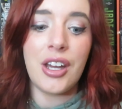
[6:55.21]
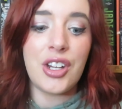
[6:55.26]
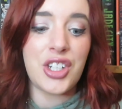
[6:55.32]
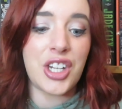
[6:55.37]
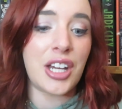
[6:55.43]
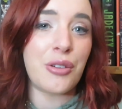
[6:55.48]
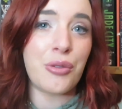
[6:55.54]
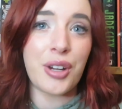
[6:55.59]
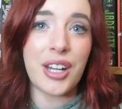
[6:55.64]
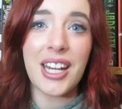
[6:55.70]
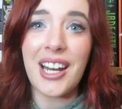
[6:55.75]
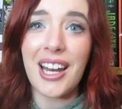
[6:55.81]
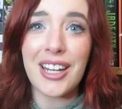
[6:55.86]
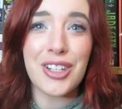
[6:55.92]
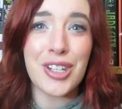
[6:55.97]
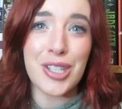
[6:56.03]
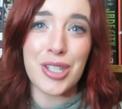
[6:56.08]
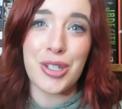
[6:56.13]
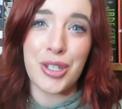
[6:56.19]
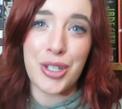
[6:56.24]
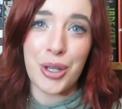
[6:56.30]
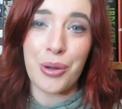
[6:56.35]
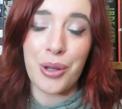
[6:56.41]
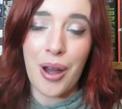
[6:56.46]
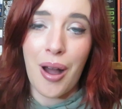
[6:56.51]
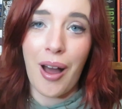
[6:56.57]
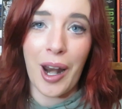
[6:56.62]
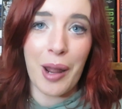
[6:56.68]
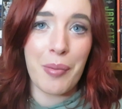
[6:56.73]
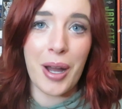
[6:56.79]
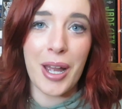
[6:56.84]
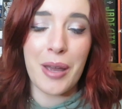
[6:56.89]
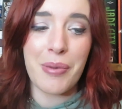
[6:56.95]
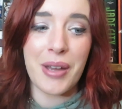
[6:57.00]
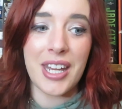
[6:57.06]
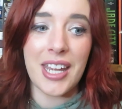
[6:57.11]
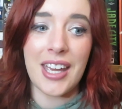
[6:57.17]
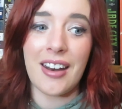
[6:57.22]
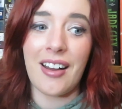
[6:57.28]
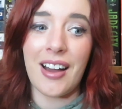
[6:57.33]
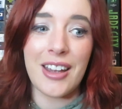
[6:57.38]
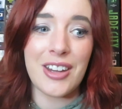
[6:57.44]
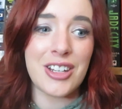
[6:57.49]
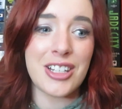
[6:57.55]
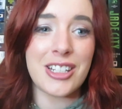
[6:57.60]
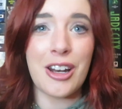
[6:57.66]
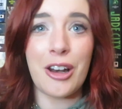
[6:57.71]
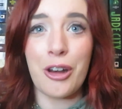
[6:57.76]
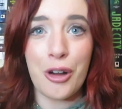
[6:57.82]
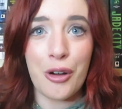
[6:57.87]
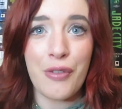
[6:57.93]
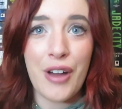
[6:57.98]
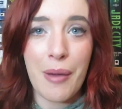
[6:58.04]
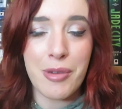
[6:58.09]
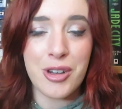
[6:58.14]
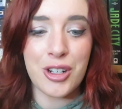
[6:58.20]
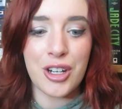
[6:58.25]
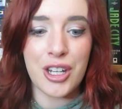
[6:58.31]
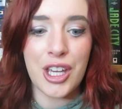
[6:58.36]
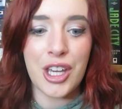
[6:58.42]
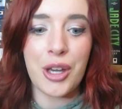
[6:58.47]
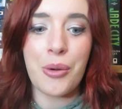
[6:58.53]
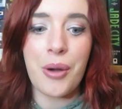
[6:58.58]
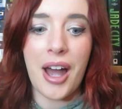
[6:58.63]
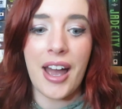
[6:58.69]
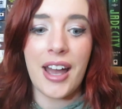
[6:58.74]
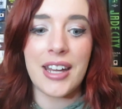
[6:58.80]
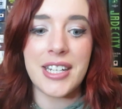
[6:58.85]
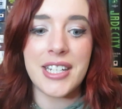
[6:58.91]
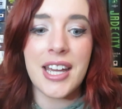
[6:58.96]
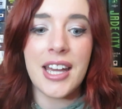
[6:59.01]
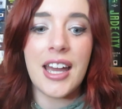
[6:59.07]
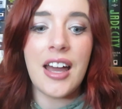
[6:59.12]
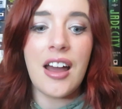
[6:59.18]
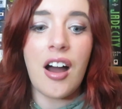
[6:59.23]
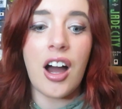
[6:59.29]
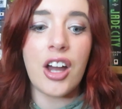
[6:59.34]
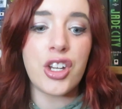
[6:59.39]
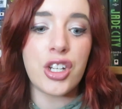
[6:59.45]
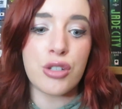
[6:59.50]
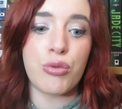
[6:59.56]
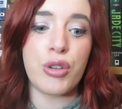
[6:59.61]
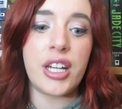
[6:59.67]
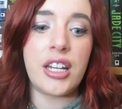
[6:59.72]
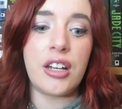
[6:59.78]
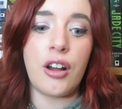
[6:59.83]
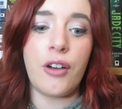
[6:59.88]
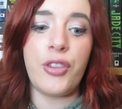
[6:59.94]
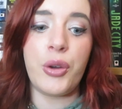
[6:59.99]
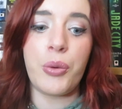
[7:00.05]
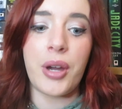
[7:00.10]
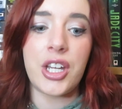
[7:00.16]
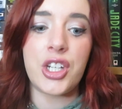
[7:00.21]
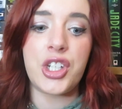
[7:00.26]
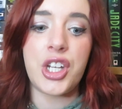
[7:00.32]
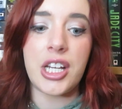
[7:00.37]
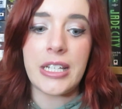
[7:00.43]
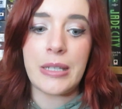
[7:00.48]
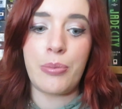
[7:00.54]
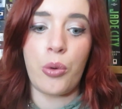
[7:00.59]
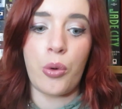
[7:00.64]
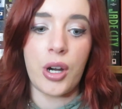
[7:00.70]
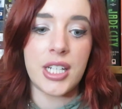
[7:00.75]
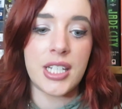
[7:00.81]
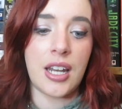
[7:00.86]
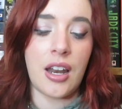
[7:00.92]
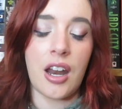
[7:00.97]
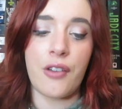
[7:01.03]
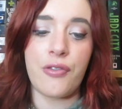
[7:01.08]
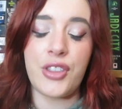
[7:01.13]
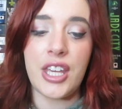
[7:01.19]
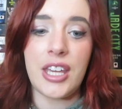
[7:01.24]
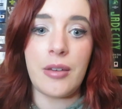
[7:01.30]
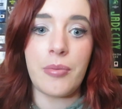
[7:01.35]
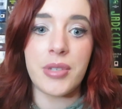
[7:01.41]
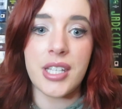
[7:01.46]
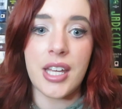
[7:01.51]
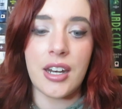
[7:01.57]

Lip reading: She can really, like, just do it all, in my opinion. I just love Emma Donoghue, and I just really love the way she explores a lot of themes